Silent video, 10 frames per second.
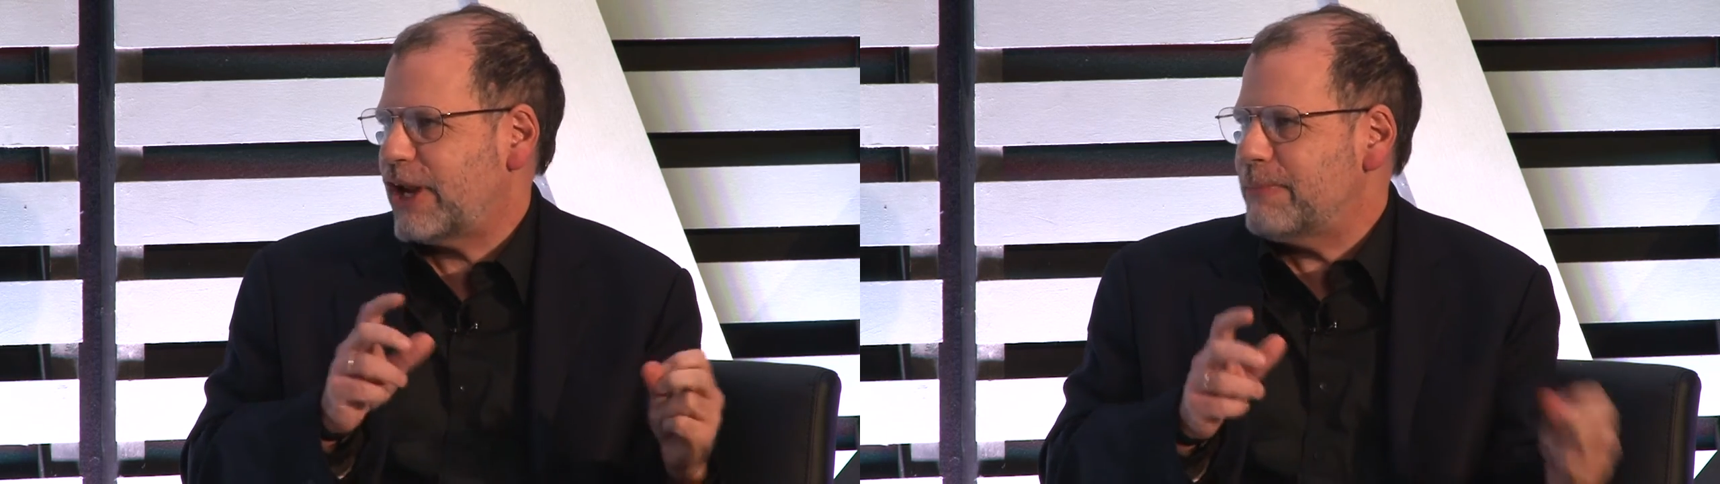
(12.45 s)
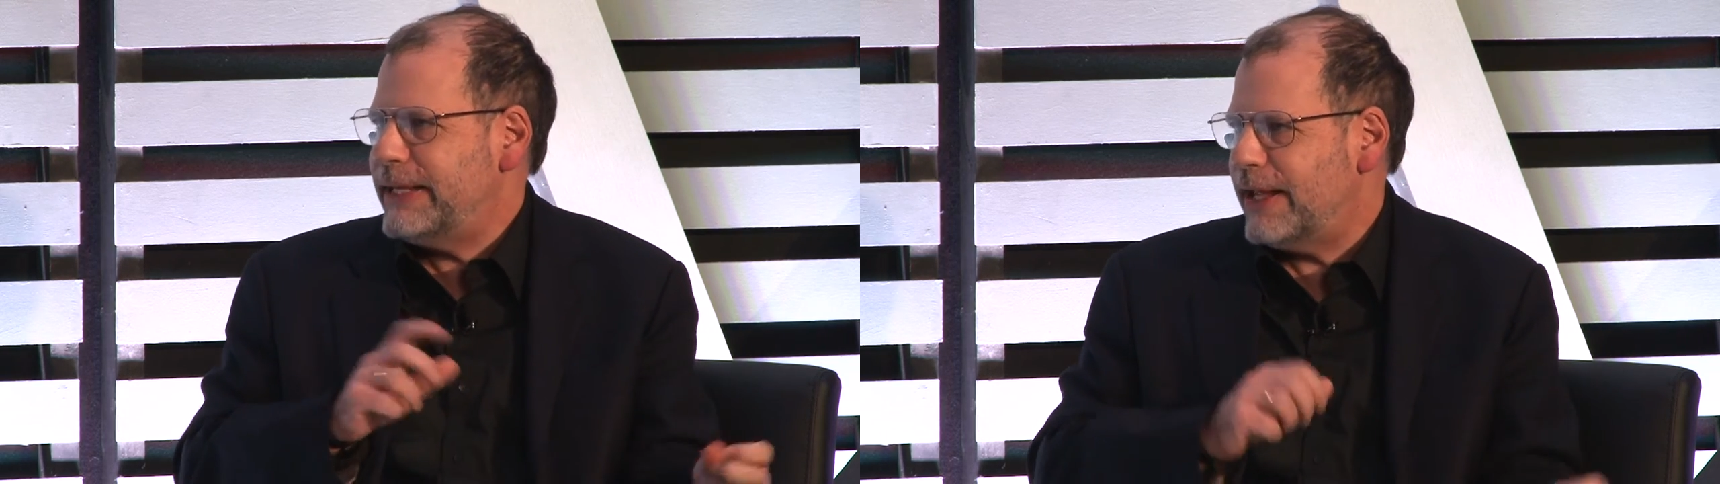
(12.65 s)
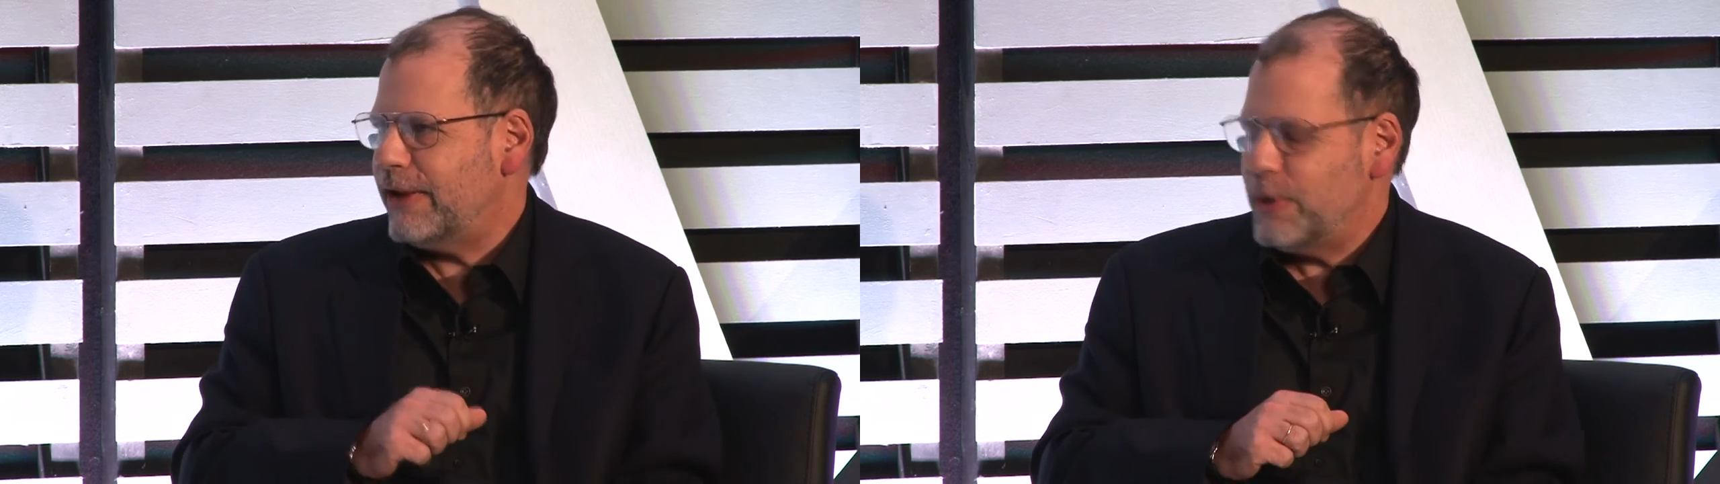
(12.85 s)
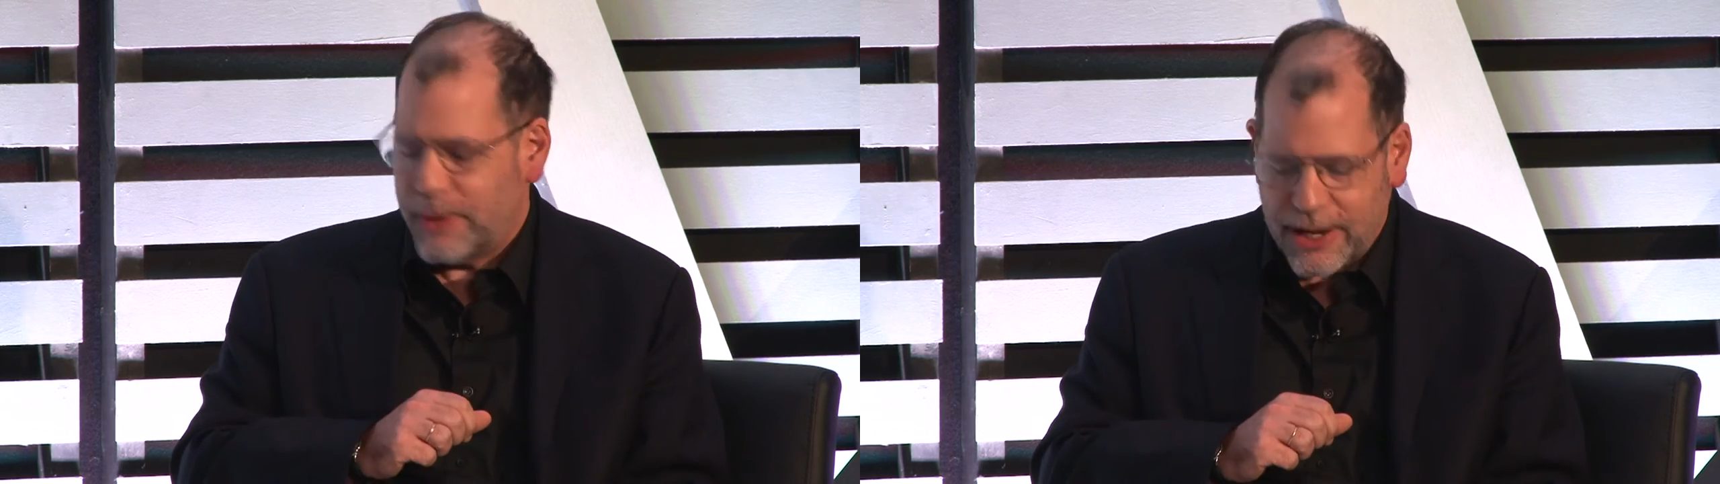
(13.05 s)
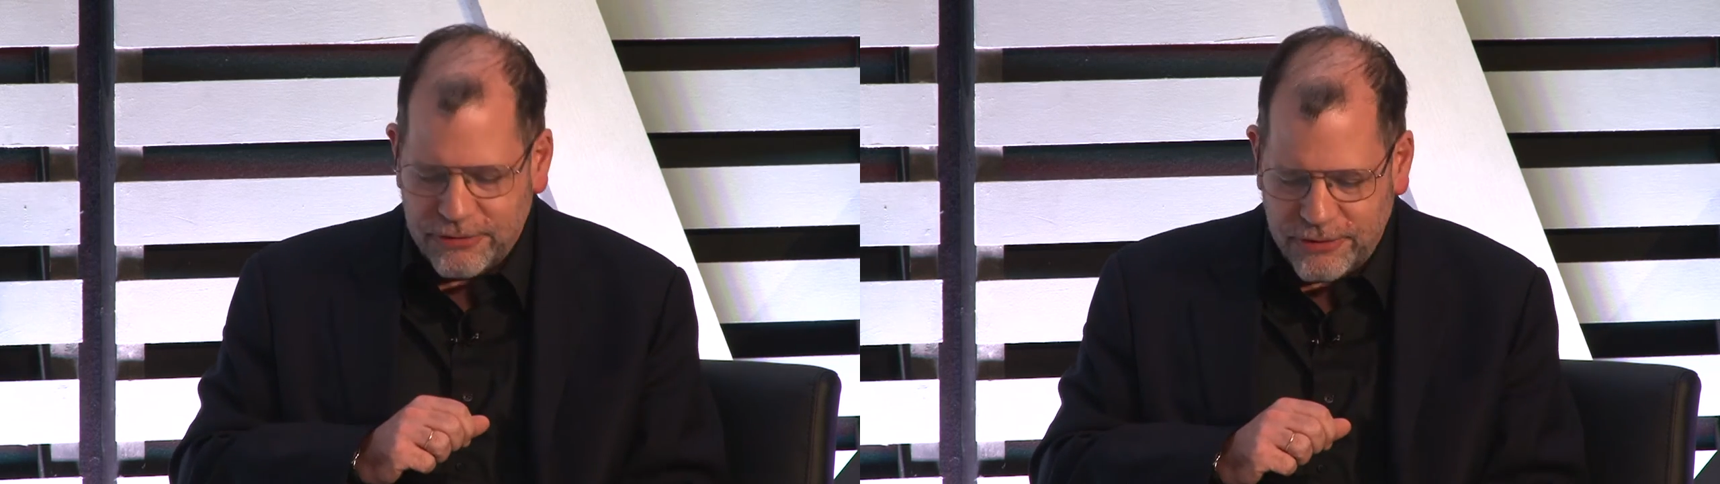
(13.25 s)
let me tell you
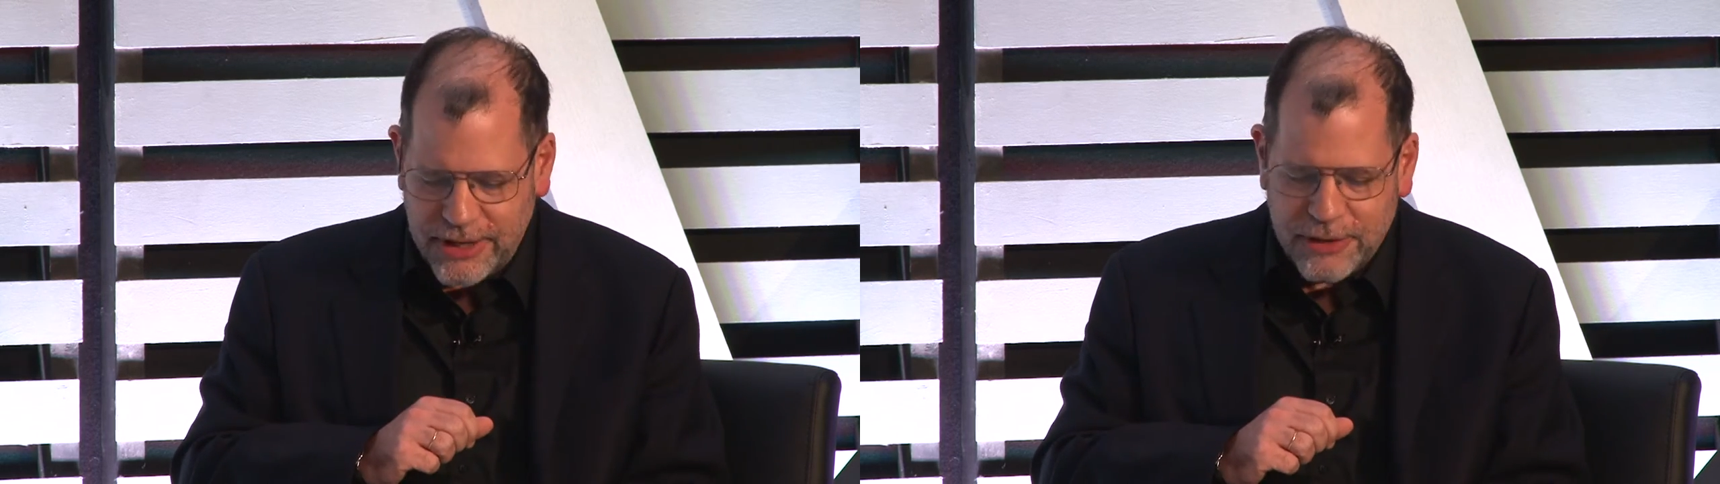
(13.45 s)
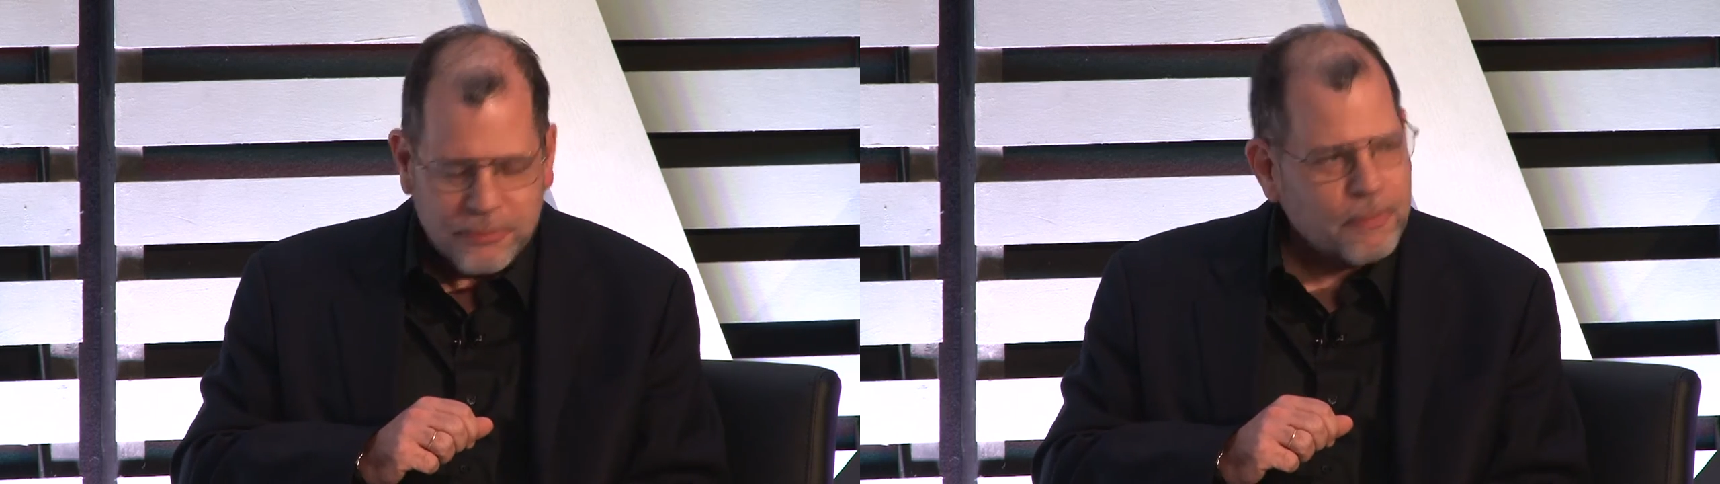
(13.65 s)
what I see.